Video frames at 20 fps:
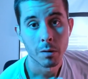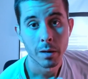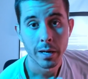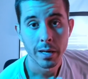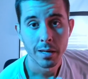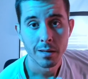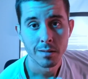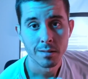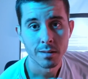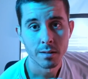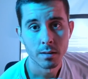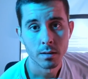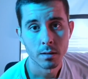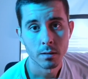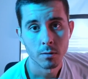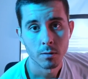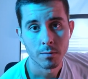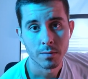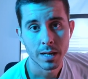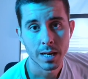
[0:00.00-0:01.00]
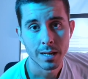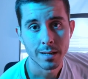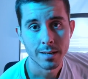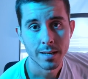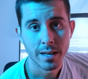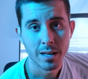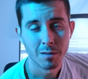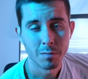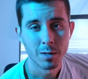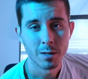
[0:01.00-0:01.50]
Here's the deal. I've got
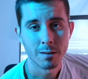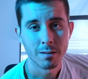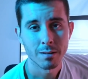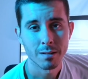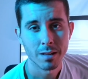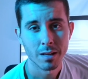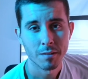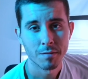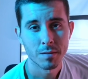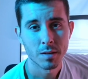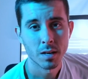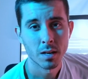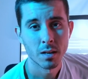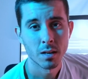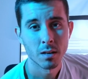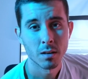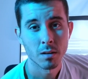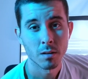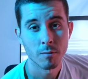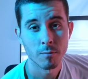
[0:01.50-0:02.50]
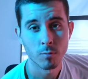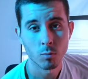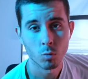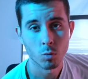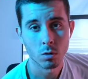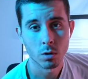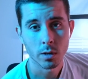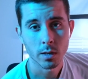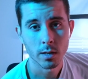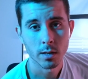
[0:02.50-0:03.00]
10 minutes left of
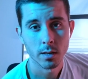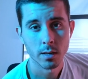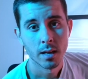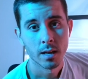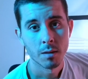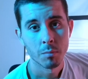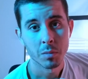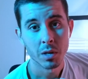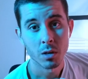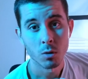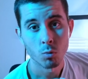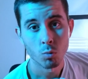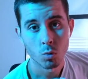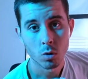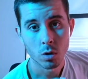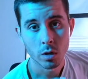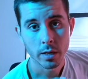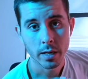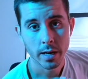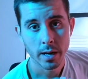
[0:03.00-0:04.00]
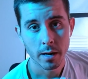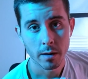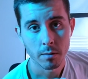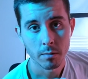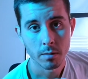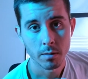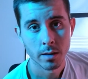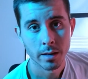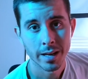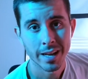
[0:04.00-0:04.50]
work. I'm going to work
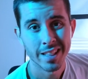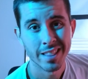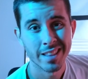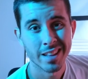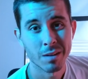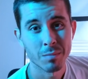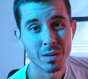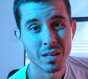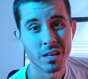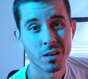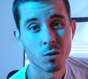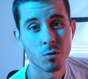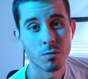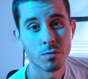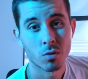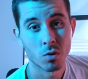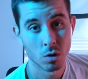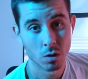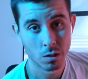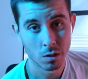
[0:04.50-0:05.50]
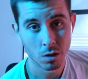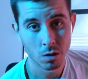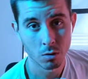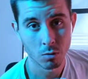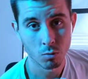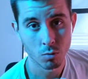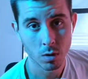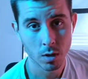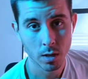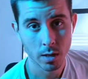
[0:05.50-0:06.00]
out and then I'm going to go for a
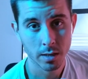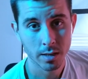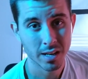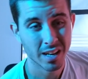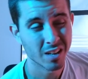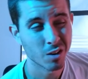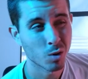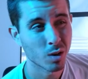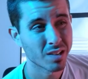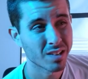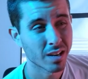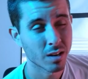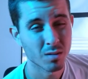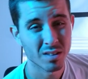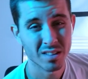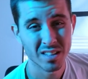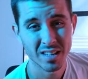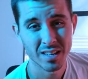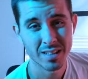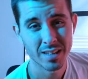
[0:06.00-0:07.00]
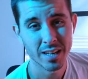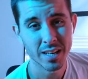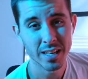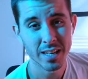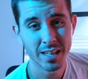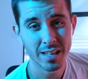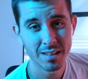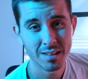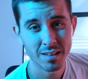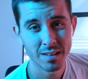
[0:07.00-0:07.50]
long walk. I know I said I was going to take it
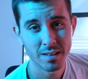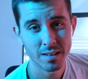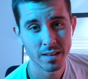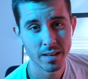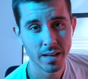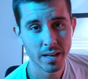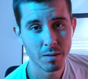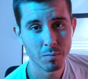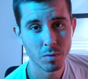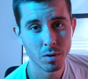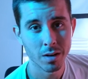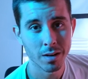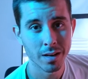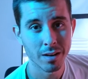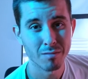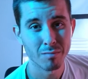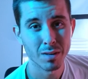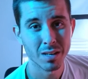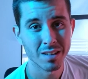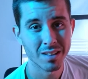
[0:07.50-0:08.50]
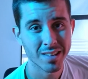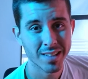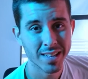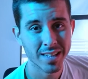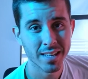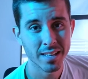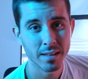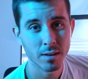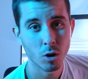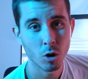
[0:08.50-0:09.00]
easy today, but I've been
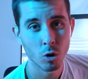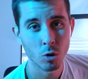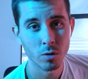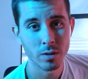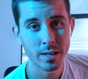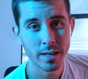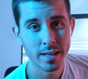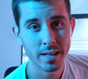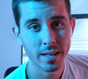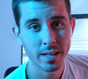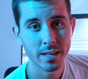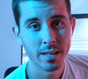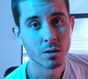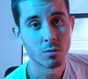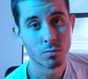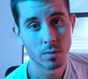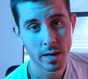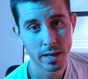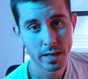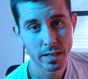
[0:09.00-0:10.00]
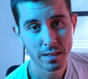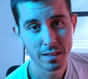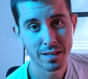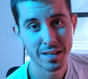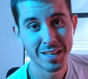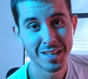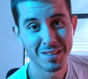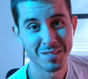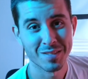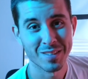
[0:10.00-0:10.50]
sitting all day writing
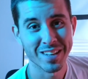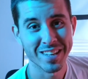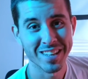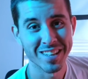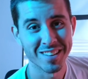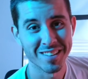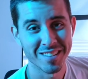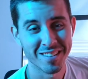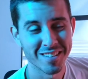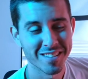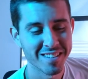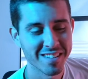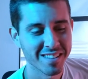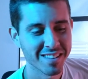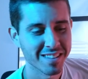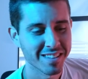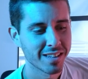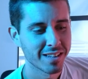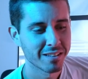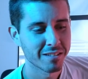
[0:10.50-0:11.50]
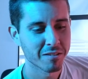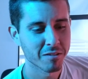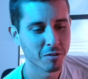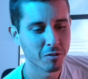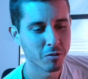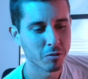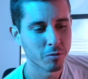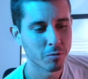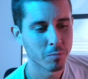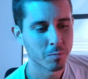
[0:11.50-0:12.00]
these fucking songs.
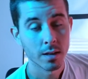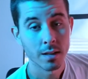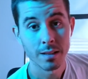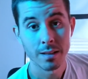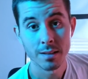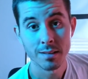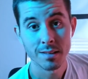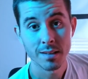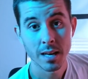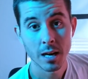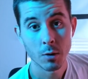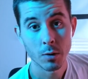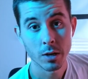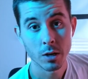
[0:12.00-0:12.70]
So let's see how it